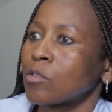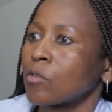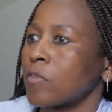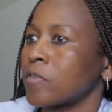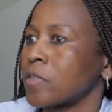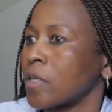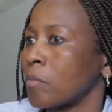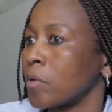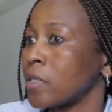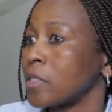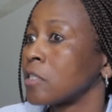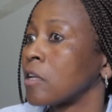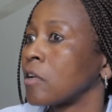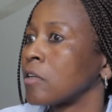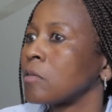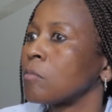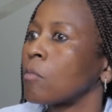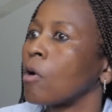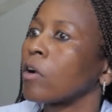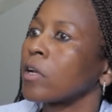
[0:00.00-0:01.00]
So if somebody
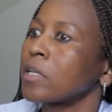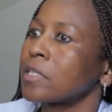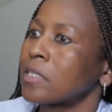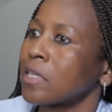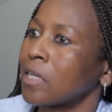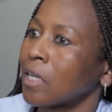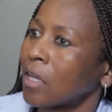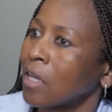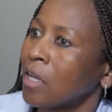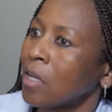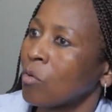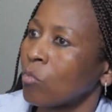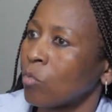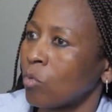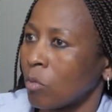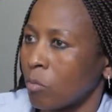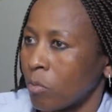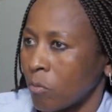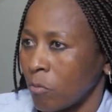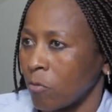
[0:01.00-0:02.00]
started marketing,
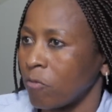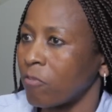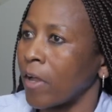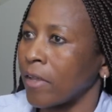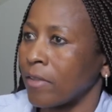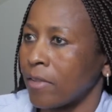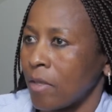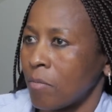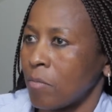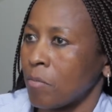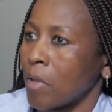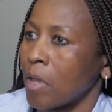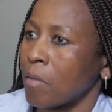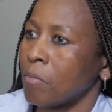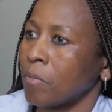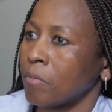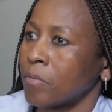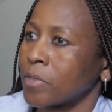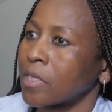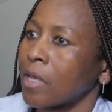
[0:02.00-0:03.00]
we'll find
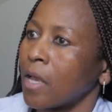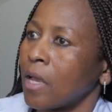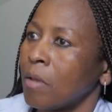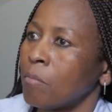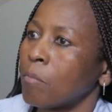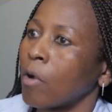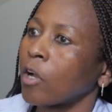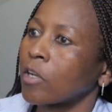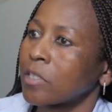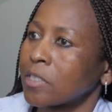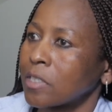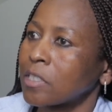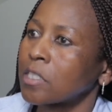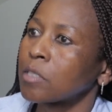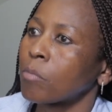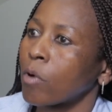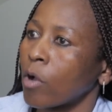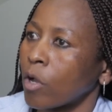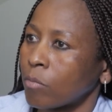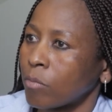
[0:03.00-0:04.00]
them a marketing
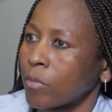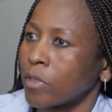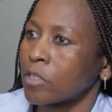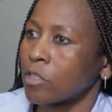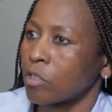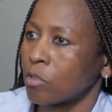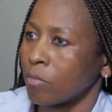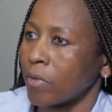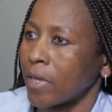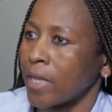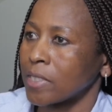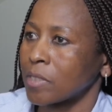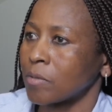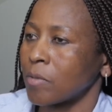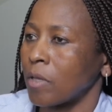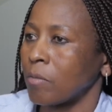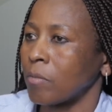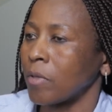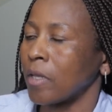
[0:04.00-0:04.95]
department to place them